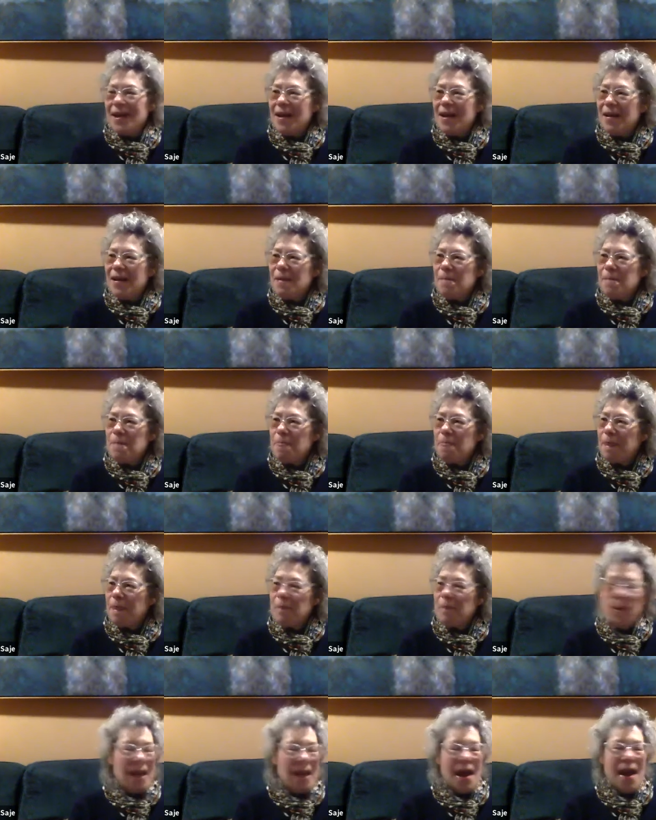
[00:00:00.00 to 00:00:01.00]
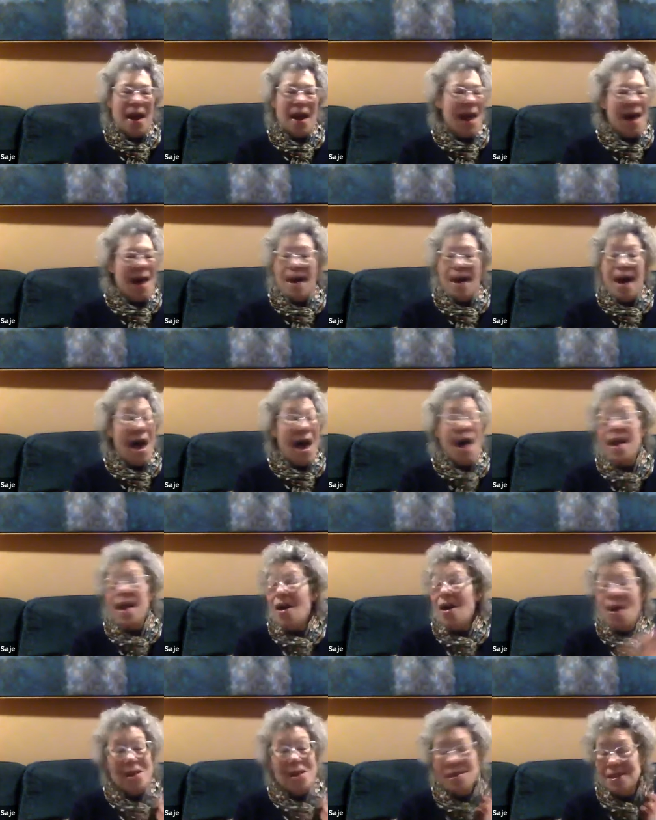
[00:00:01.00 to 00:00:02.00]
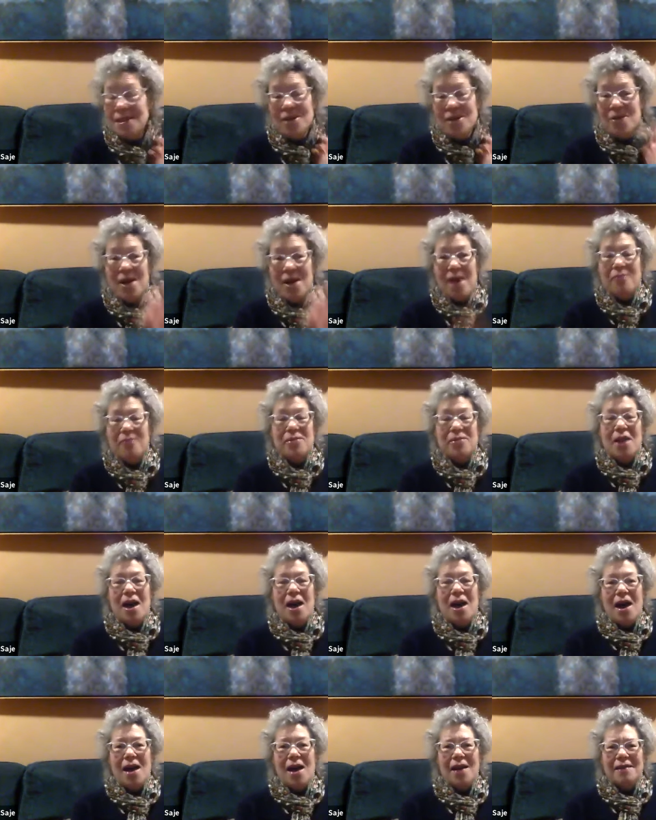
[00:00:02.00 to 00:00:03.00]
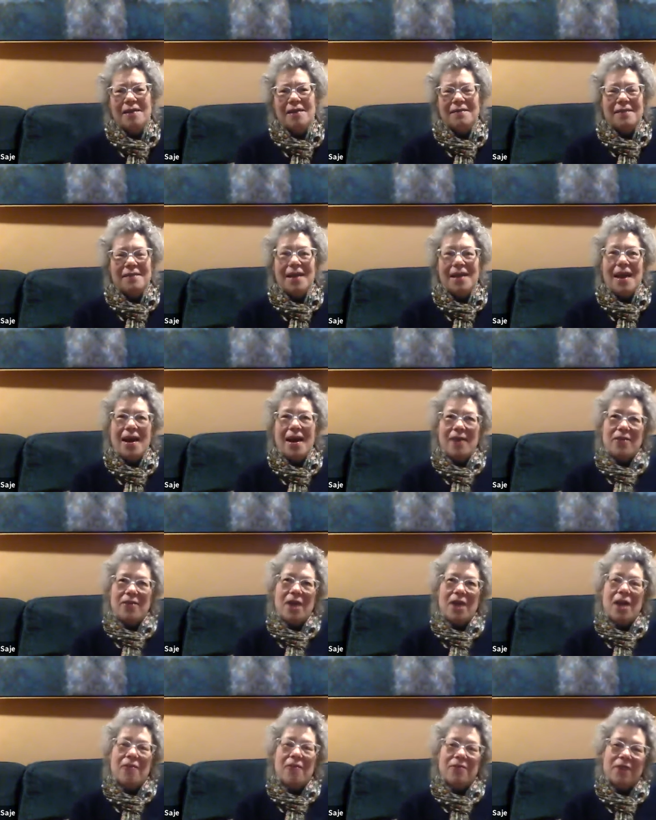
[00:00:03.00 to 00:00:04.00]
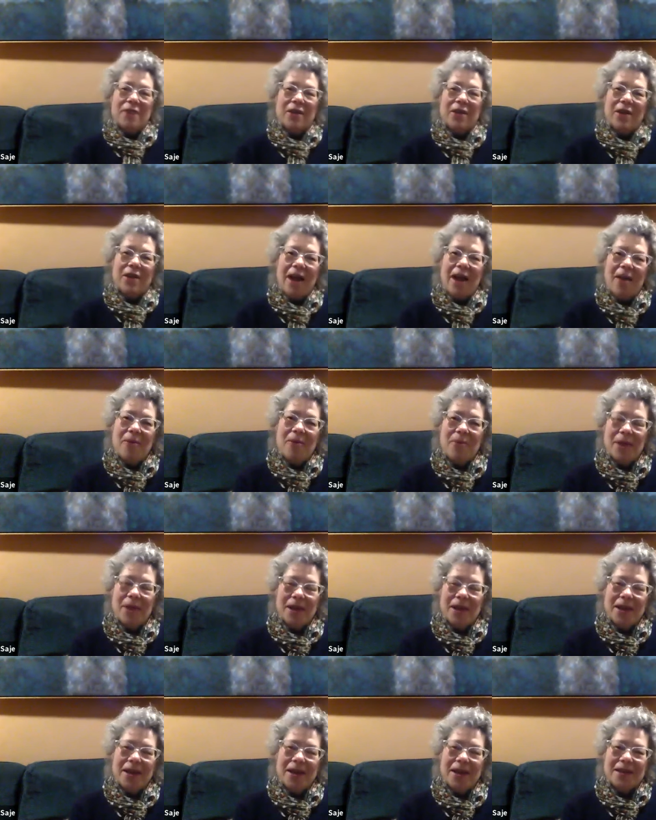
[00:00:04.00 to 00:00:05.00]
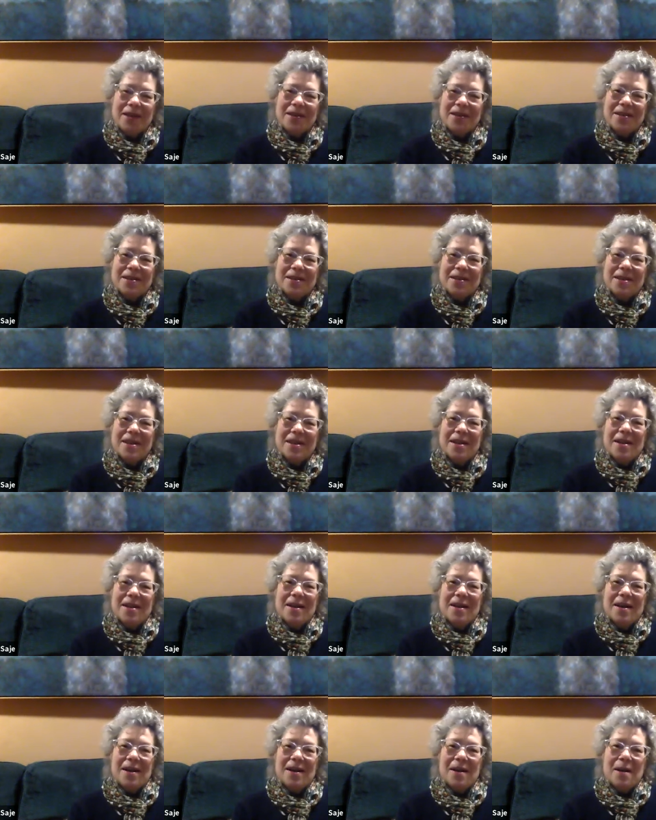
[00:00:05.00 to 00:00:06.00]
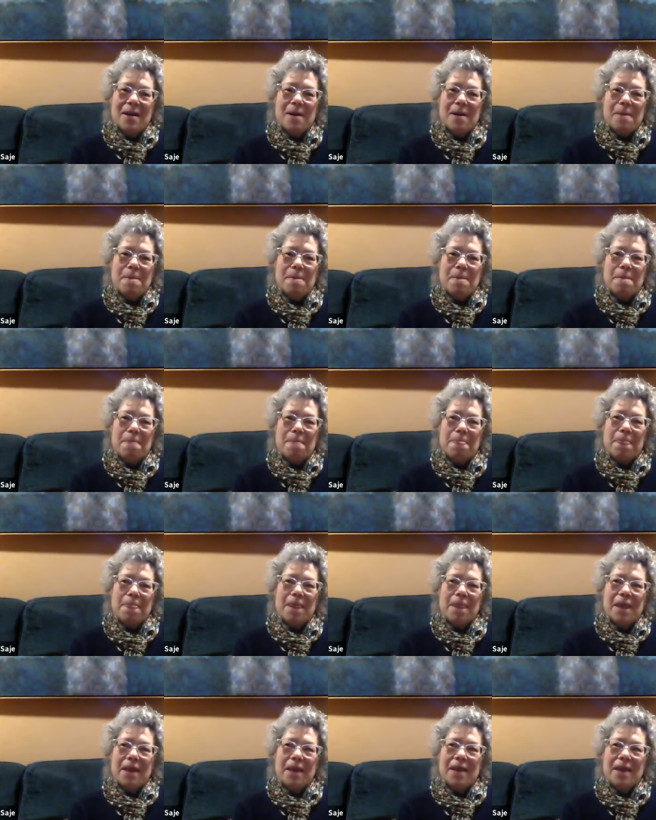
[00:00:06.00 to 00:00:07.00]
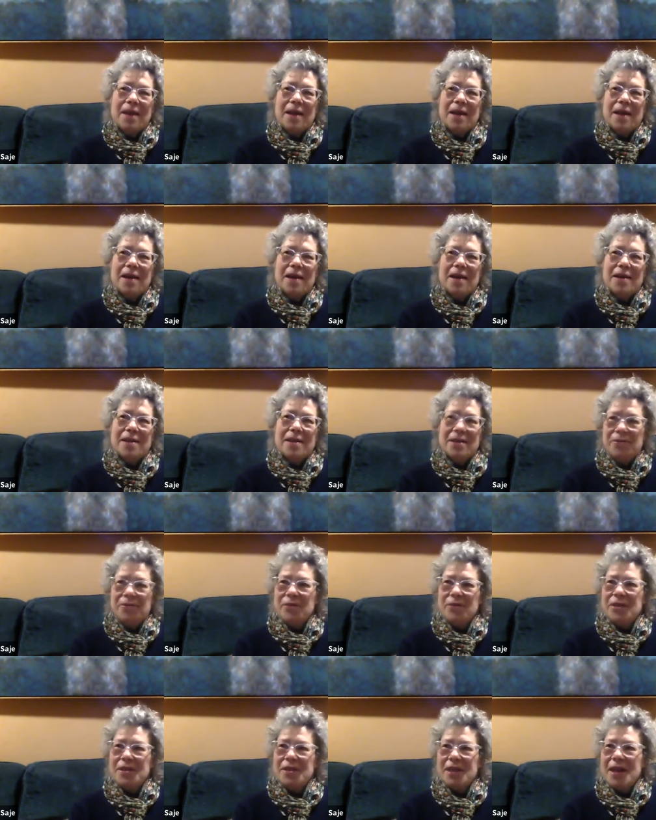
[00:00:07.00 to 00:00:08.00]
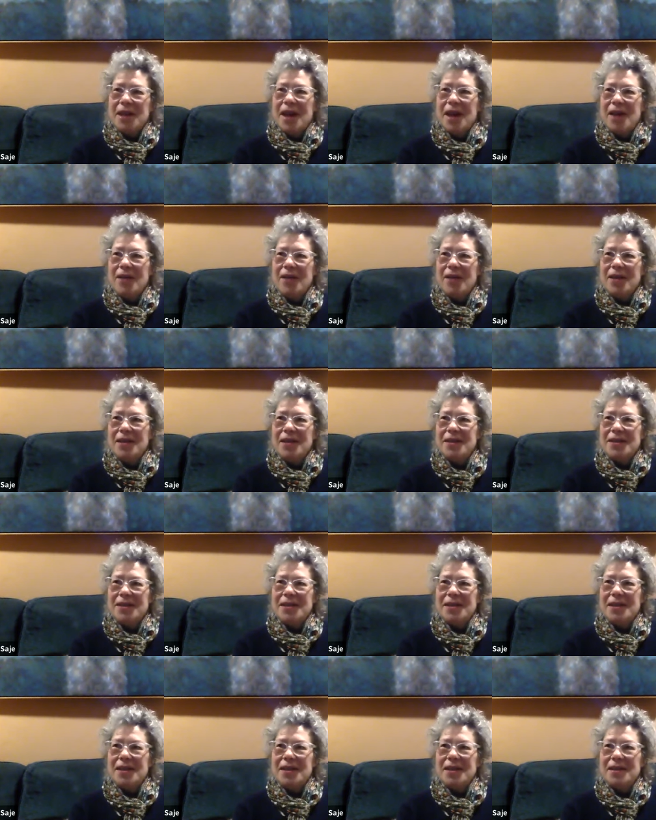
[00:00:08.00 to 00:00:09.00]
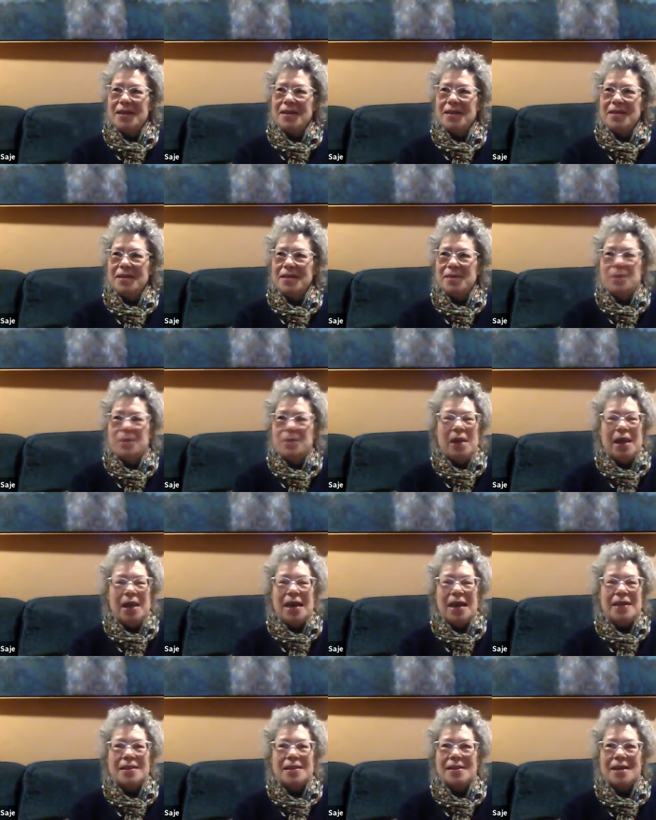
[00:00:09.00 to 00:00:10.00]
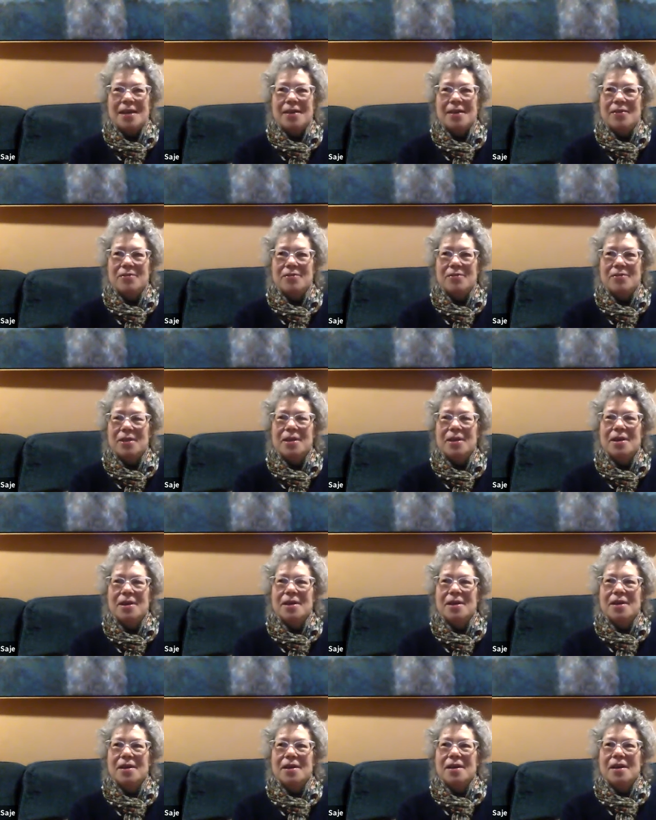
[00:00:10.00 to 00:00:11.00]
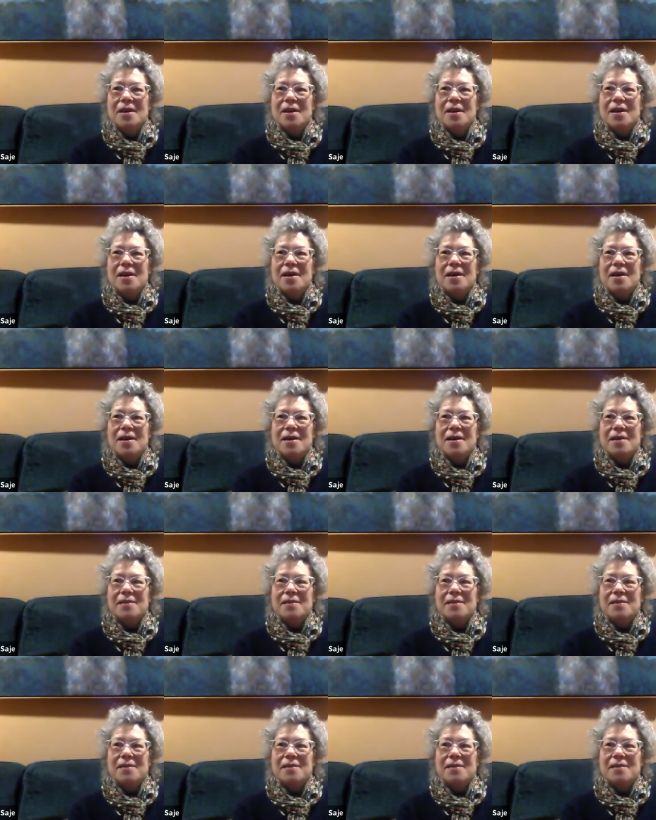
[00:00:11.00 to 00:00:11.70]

um, but i ha- i also have not have not figured out what it is um, a, a, difference in how they see the speaking self uh,